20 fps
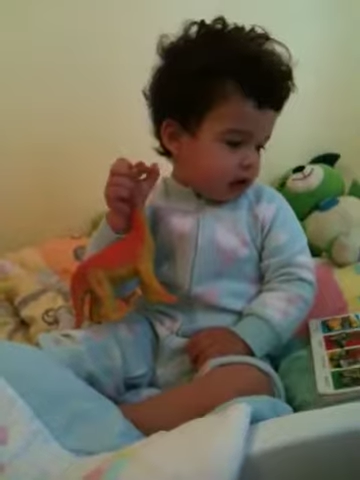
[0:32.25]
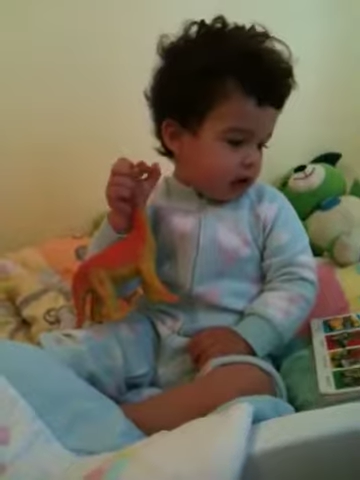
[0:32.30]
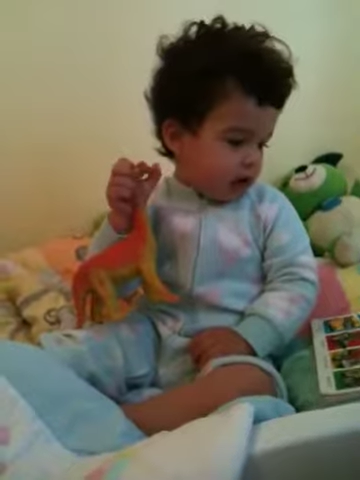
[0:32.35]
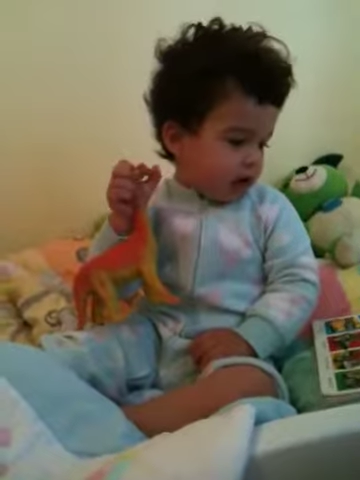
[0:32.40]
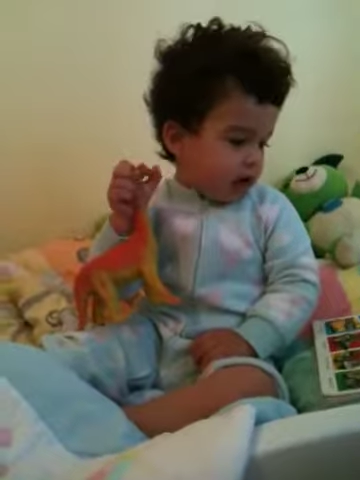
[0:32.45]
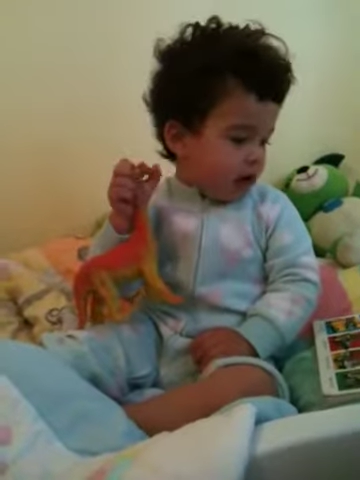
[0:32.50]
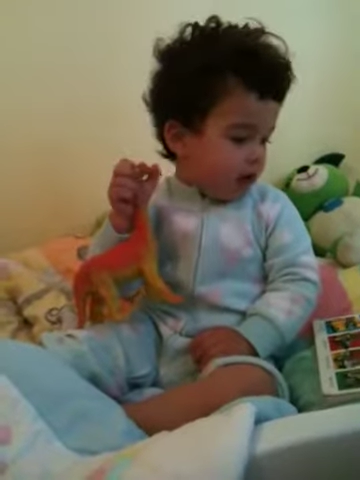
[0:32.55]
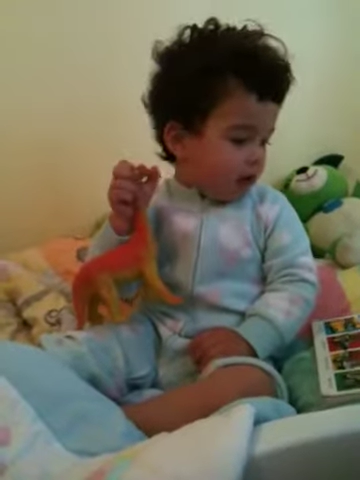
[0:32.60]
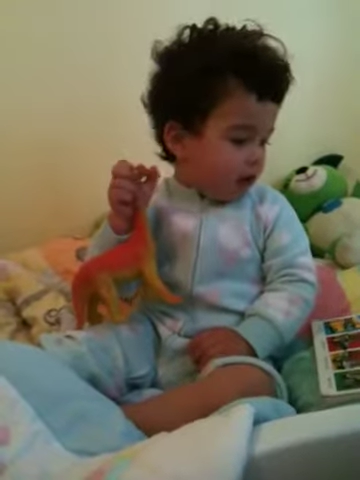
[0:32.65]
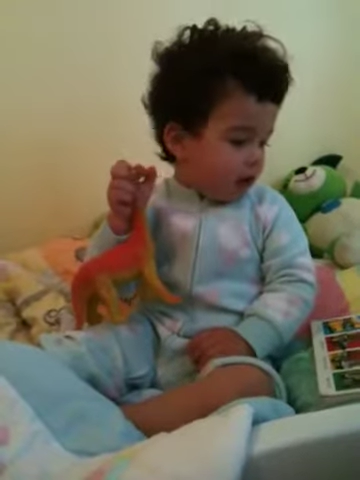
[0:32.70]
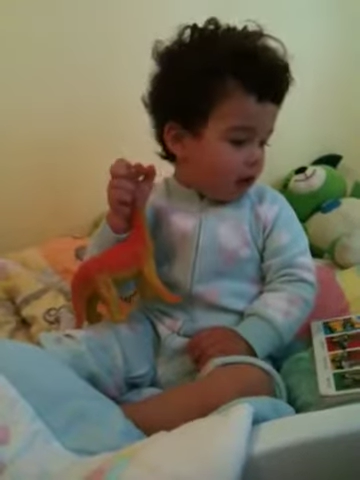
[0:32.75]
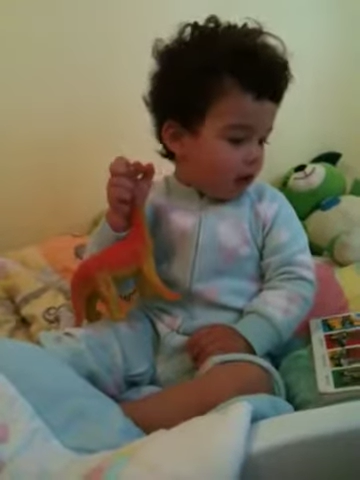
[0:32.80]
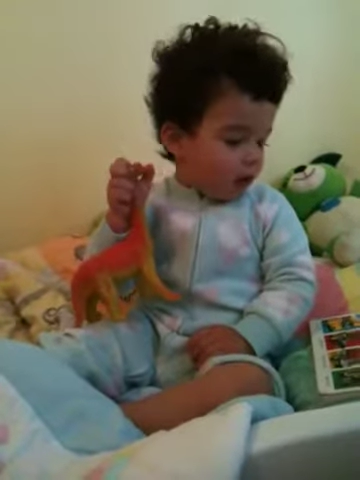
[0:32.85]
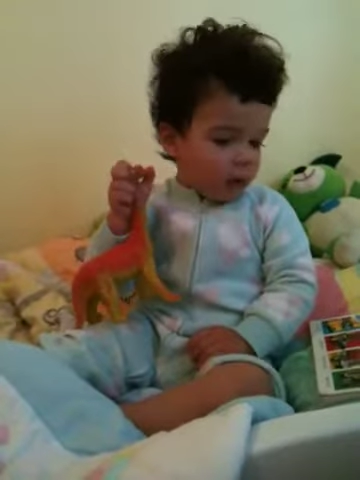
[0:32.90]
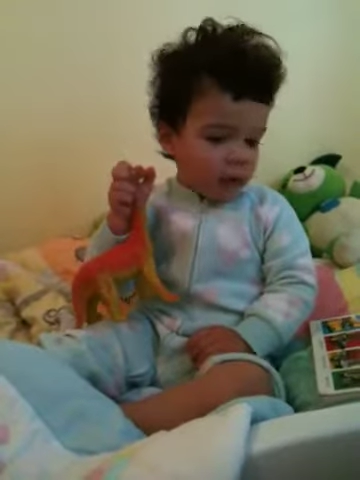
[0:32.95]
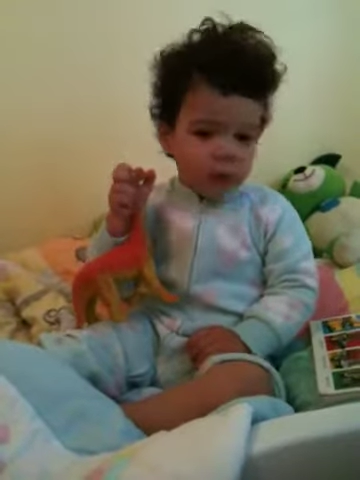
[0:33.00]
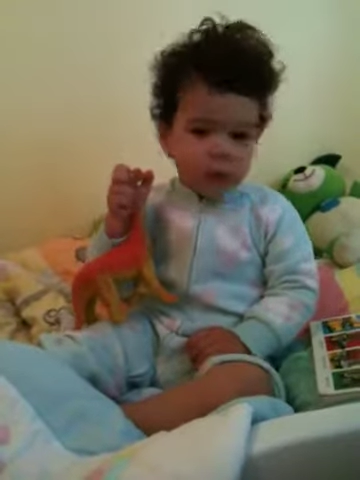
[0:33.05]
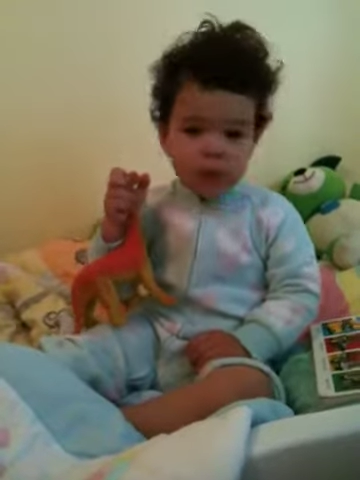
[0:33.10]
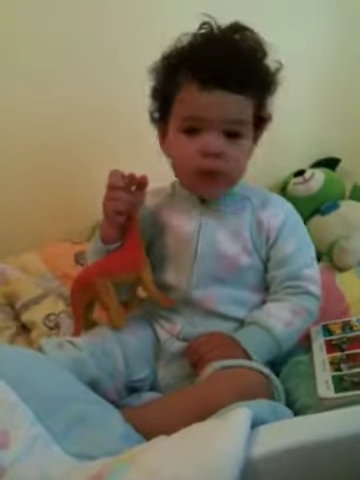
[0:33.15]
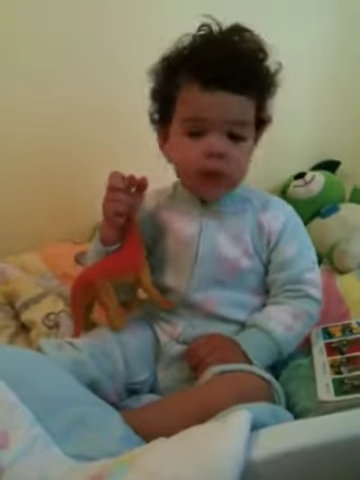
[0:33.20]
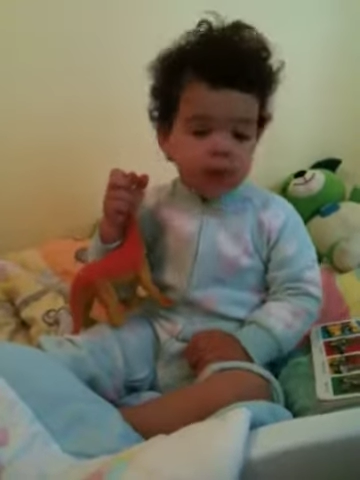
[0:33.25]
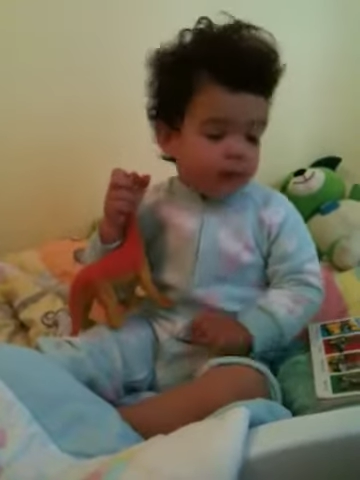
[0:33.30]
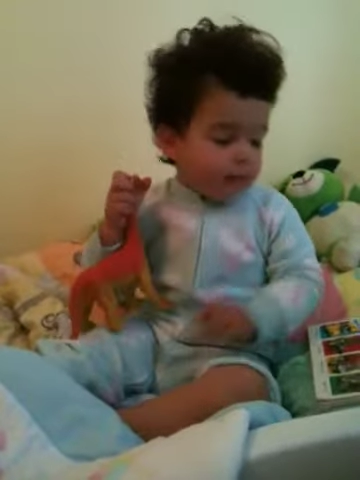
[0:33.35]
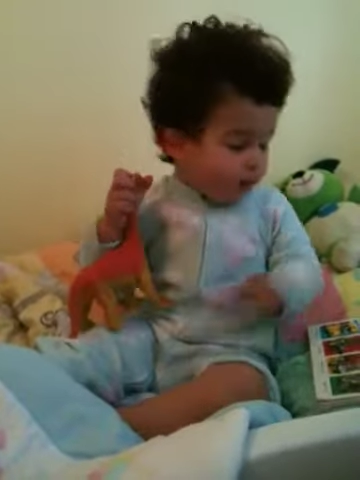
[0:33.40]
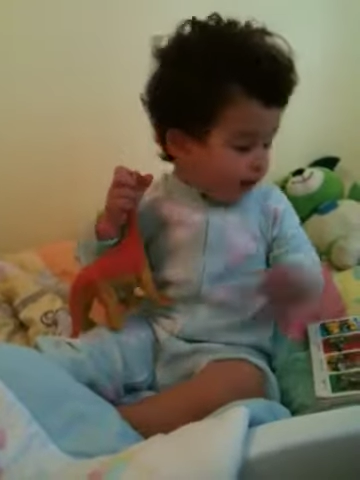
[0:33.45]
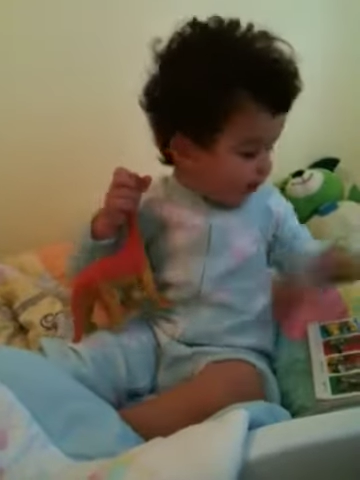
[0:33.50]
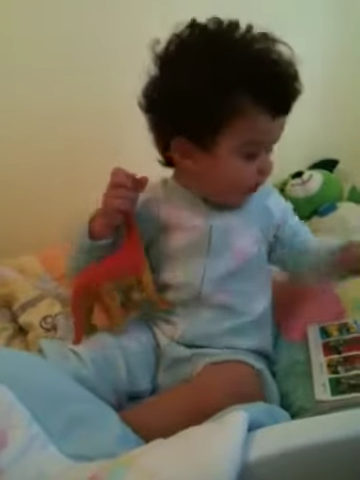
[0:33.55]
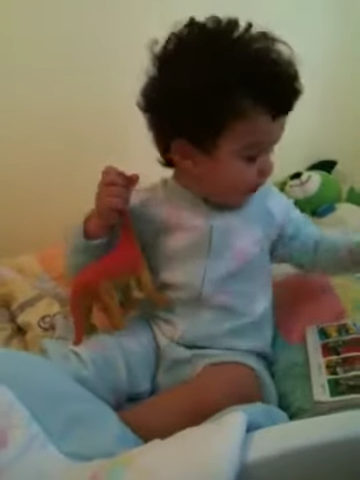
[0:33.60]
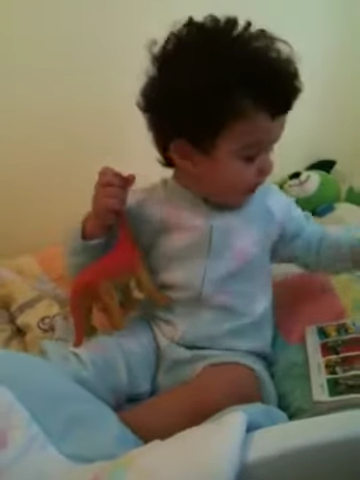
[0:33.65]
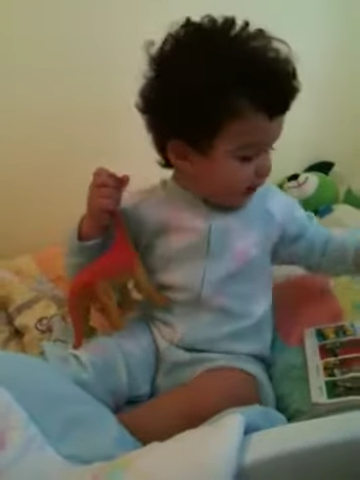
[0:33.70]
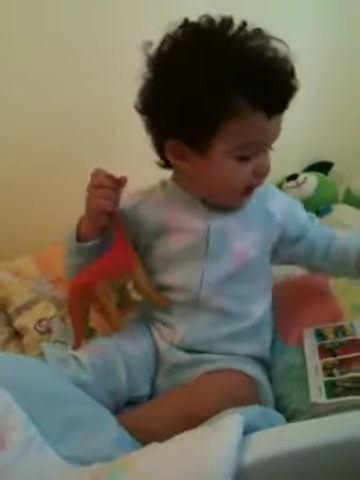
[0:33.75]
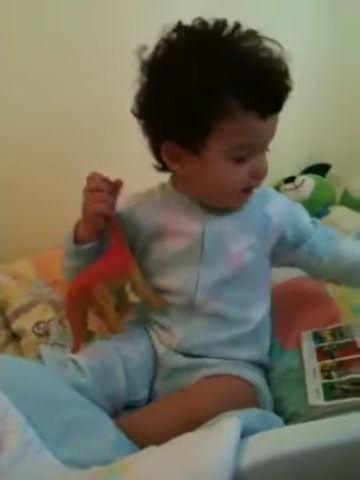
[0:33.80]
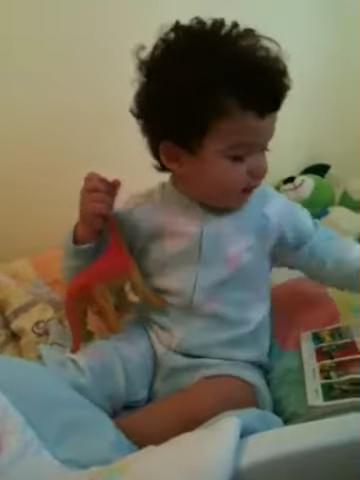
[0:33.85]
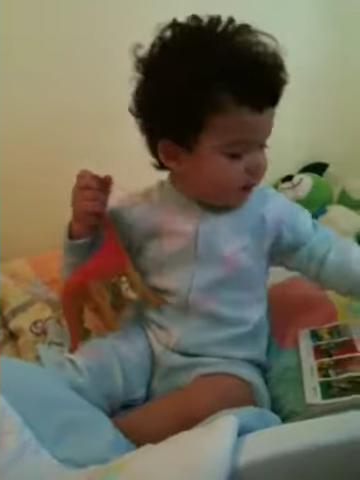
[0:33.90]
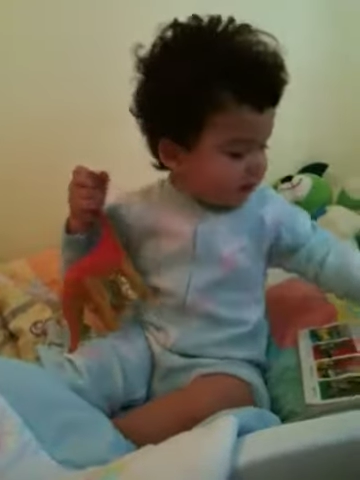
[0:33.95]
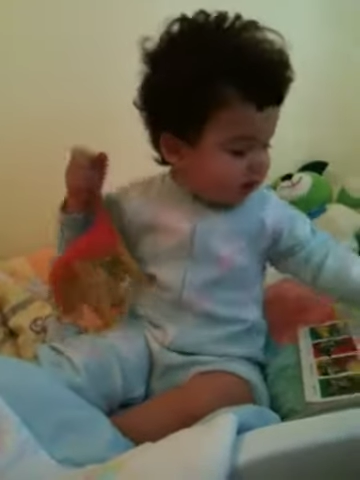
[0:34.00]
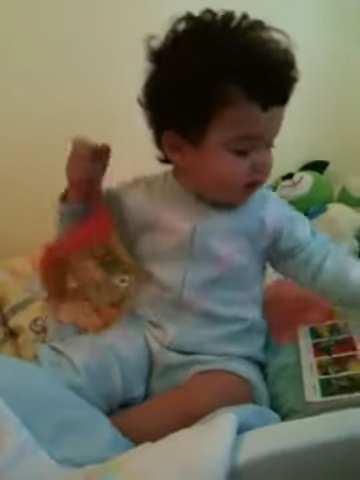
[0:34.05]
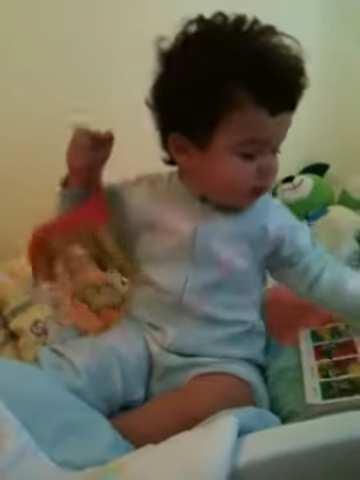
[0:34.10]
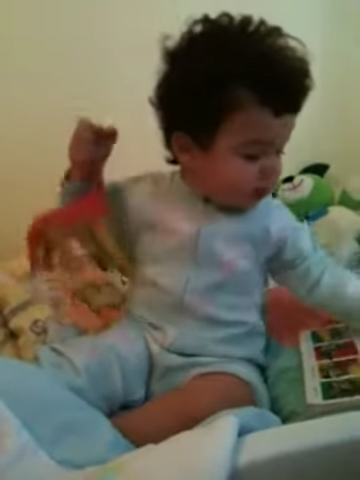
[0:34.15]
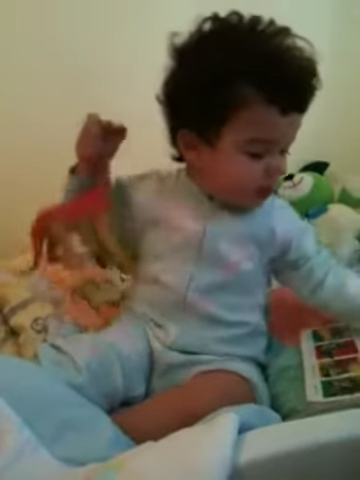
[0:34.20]
Oh, my a
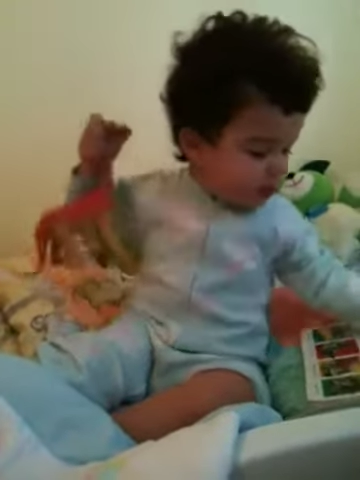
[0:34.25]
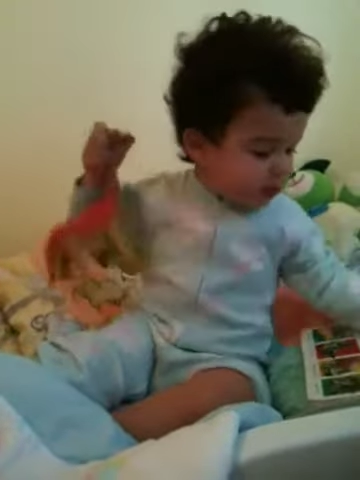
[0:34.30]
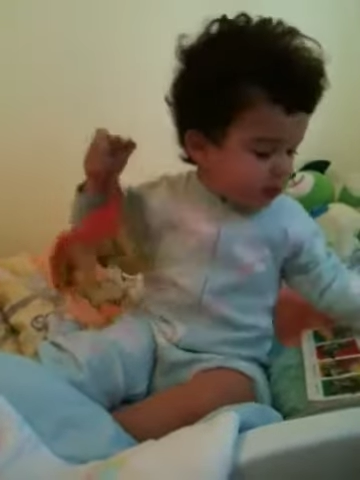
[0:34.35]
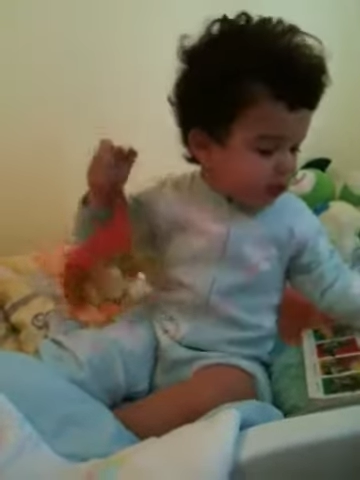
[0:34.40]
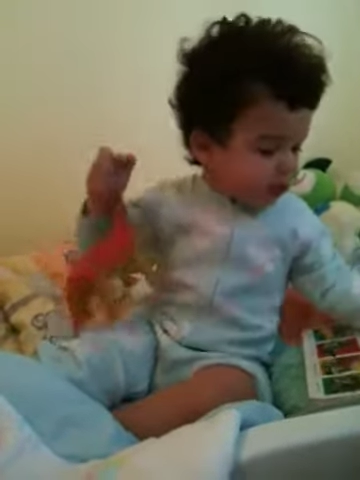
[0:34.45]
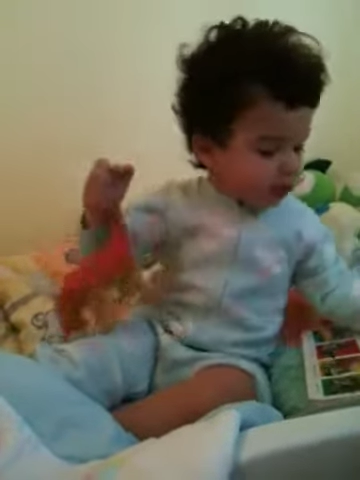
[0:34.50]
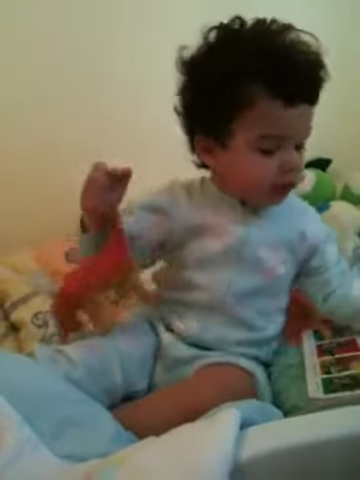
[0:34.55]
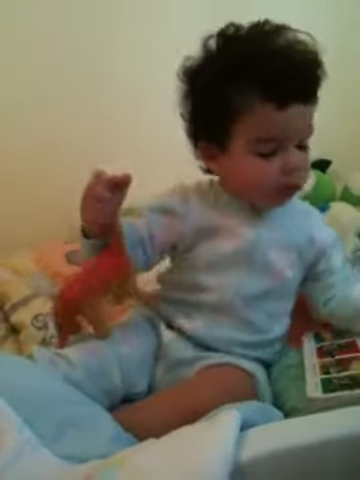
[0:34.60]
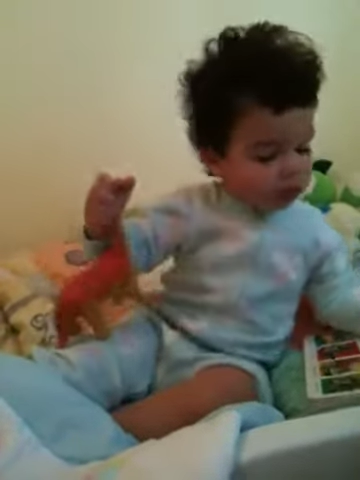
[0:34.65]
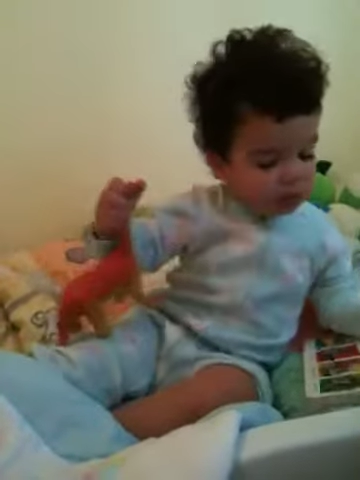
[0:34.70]
bulldozer.